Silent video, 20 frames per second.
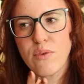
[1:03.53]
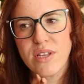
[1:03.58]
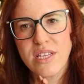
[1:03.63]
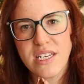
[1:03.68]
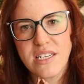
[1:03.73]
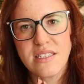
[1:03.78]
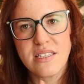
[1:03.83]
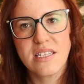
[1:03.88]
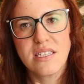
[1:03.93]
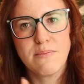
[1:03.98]

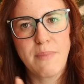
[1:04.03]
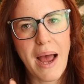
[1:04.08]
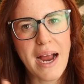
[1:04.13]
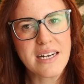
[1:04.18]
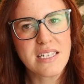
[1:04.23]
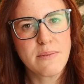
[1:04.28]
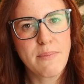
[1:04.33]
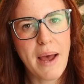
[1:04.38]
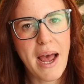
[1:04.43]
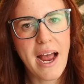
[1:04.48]
release these
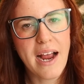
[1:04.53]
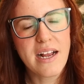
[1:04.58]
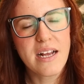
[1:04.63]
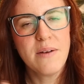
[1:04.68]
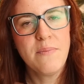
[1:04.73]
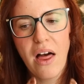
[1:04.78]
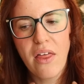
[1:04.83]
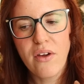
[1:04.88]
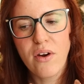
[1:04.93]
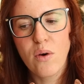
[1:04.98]
back to
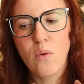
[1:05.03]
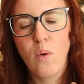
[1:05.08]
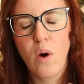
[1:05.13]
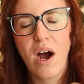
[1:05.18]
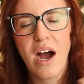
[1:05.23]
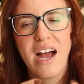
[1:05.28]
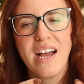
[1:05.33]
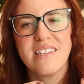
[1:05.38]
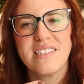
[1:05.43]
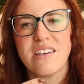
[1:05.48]
back.
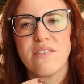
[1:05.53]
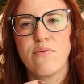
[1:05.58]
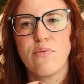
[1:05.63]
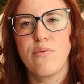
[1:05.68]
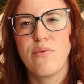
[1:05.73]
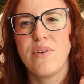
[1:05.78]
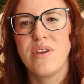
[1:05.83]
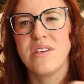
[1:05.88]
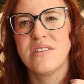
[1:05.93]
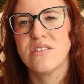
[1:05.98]
Otherwise,
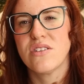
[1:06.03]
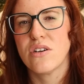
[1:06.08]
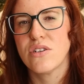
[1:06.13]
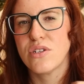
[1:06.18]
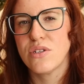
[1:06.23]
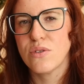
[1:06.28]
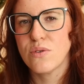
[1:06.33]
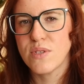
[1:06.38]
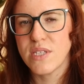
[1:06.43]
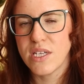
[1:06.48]
if we
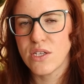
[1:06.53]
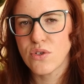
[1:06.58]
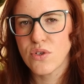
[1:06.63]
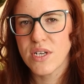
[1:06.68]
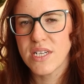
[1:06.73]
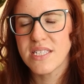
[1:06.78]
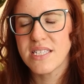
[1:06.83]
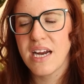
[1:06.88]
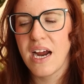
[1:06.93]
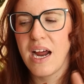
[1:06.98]
start to lose
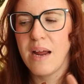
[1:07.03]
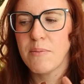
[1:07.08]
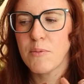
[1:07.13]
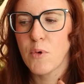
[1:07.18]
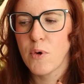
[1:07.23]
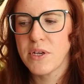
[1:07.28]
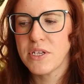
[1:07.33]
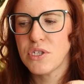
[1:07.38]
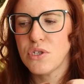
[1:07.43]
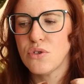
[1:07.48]
interest, I'm
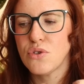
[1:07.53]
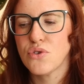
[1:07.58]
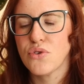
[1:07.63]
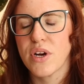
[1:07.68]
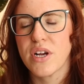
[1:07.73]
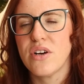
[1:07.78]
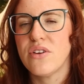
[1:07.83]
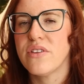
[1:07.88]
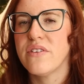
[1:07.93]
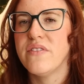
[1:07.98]
going to
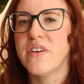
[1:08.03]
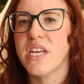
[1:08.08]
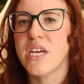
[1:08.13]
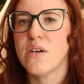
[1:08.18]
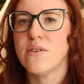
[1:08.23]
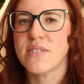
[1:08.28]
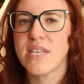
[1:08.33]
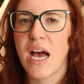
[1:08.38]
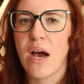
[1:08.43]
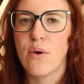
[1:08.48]
trickle the
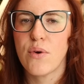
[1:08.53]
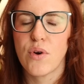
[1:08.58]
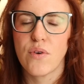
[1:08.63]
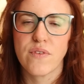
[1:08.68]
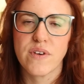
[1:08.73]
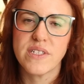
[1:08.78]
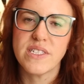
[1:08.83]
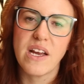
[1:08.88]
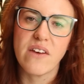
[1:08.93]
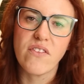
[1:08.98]
videos out
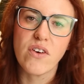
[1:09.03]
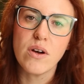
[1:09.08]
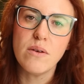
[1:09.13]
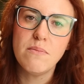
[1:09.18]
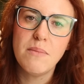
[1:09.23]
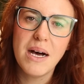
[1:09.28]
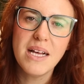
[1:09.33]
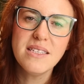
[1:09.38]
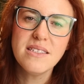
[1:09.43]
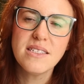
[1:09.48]
over
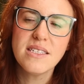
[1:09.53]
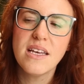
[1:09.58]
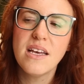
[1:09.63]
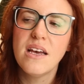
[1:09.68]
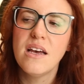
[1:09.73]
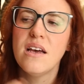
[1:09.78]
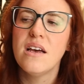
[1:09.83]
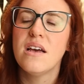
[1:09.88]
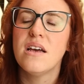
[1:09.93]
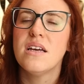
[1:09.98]
several months.
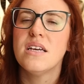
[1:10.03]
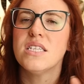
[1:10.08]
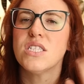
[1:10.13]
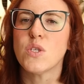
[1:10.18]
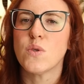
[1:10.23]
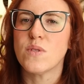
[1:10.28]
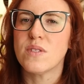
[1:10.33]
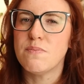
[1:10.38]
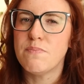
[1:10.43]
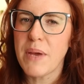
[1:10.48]

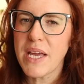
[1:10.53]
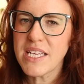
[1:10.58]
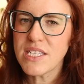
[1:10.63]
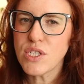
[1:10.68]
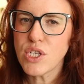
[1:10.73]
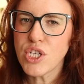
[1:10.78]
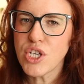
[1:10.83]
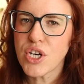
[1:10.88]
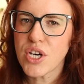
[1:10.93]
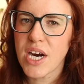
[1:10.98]
So it's
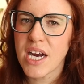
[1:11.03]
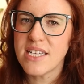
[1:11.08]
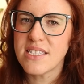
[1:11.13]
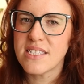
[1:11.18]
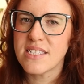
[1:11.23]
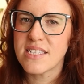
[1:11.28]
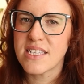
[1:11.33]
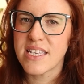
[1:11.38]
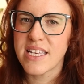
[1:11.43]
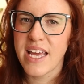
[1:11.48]
based on your
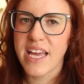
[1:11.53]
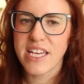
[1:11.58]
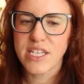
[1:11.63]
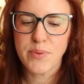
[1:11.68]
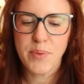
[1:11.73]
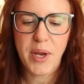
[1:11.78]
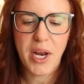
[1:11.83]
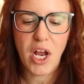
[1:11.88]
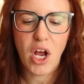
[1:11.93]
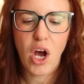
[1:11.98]
guys'
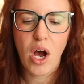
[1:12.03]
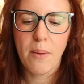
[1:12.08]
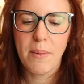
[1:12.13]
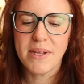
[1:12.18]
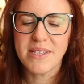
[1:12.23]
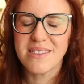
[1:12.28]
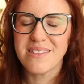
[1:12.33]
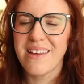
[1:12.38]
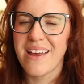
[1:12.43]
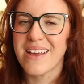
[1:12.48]
engagement,
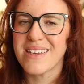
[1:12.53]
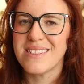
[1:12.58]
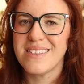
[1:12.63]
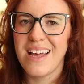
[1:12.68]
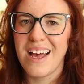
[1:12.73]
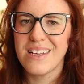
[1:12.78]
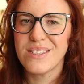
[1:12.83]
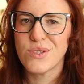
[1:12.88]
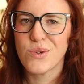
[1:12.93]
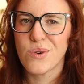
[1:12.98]
comments, likes,
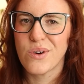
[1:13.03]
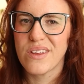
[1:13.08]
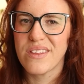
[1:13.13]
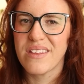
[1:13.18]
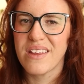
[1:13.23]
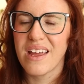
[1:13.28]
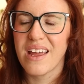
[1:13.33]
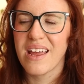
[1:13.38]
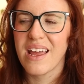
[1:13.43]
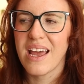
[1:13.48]
that sort
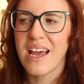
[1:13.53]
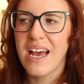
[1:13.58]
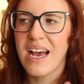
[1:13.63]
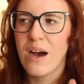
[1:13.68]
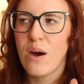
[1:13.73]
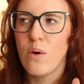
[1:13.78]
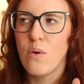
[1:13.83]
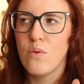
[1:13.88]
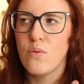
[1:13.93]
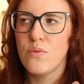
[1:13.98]
of thing,
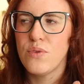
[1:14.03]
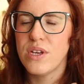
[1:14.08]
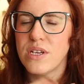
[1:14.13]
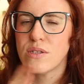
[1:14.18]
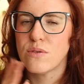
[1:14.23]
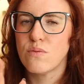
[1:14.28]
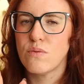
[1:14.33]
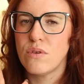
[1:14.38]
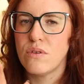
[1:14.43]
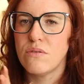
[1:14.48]
how
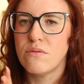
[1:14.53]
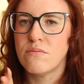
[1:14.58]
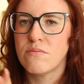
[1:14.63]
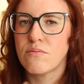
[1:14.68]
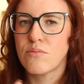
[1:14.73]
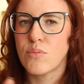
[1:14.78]
this will